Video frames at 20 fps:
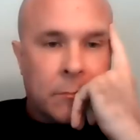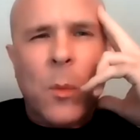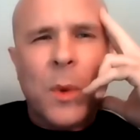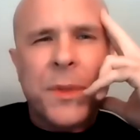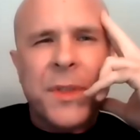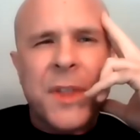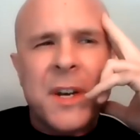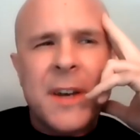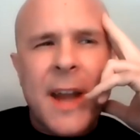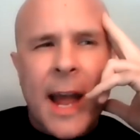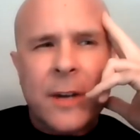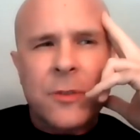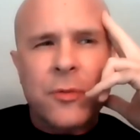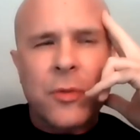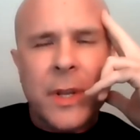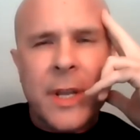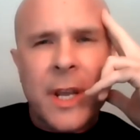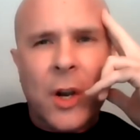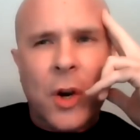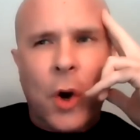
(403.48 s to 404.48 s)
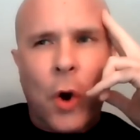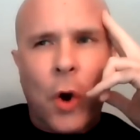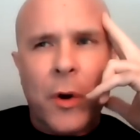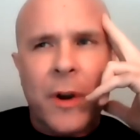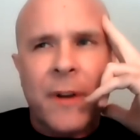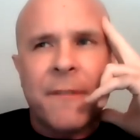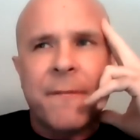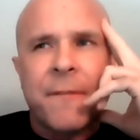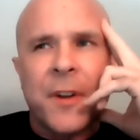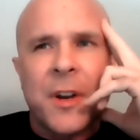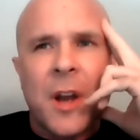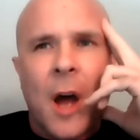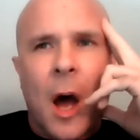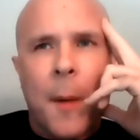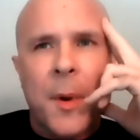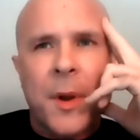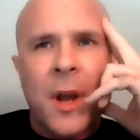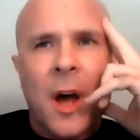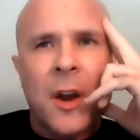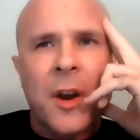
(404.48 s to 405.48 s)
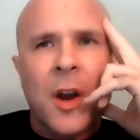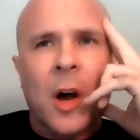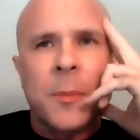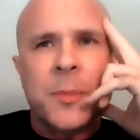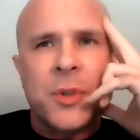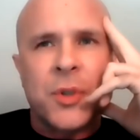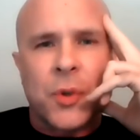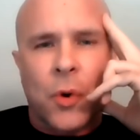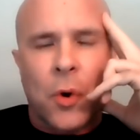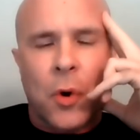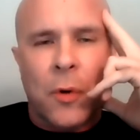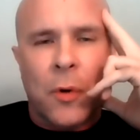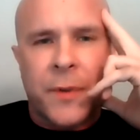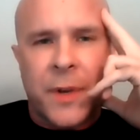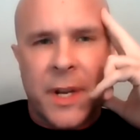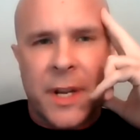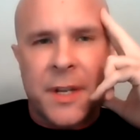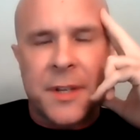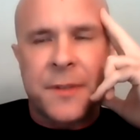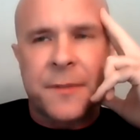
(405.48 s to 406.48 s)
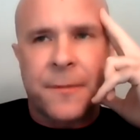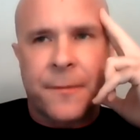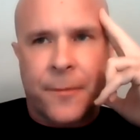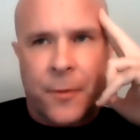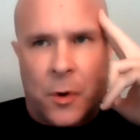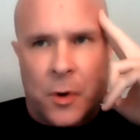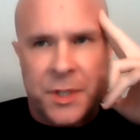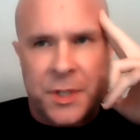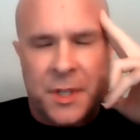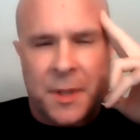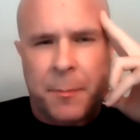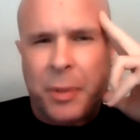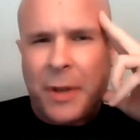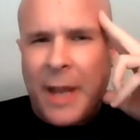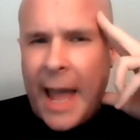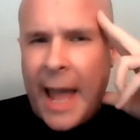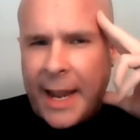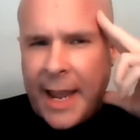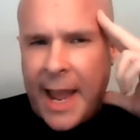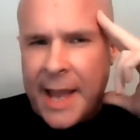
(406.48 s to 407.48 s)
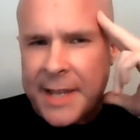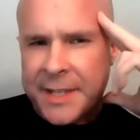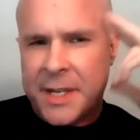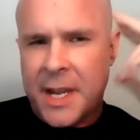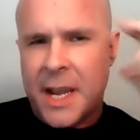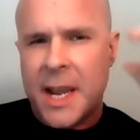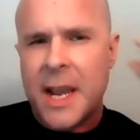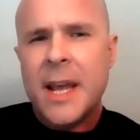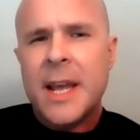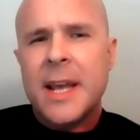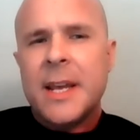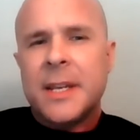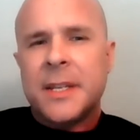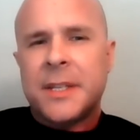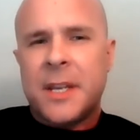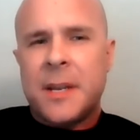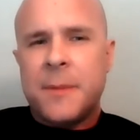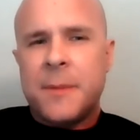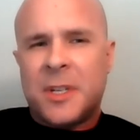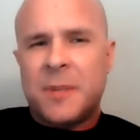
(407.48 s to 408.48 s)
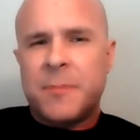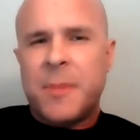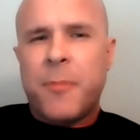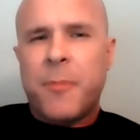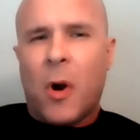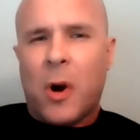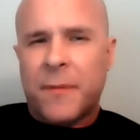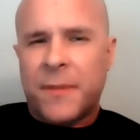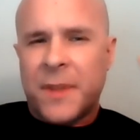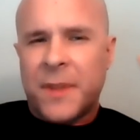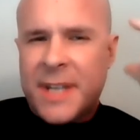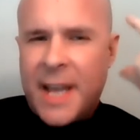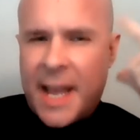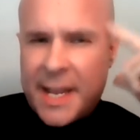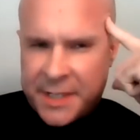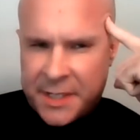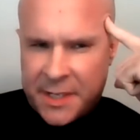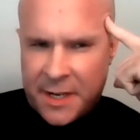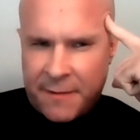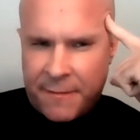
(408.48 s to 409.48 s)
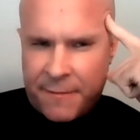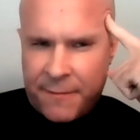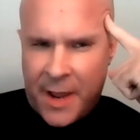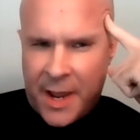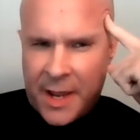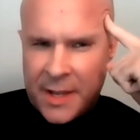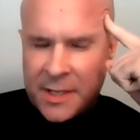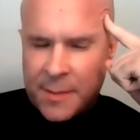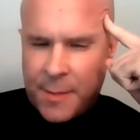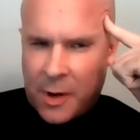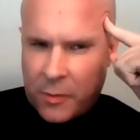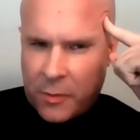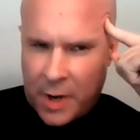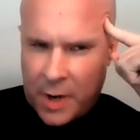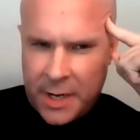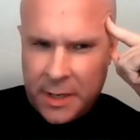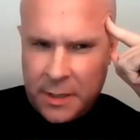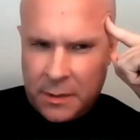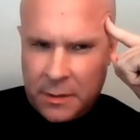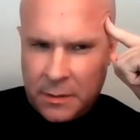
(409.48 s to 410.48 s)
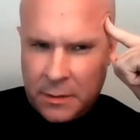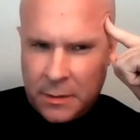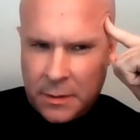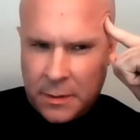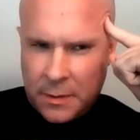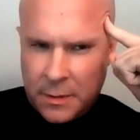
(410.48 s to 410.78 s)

find out what the naturally occurring phenomenon observed is first. The plaque assay seems to be part of the testing phase, am I right?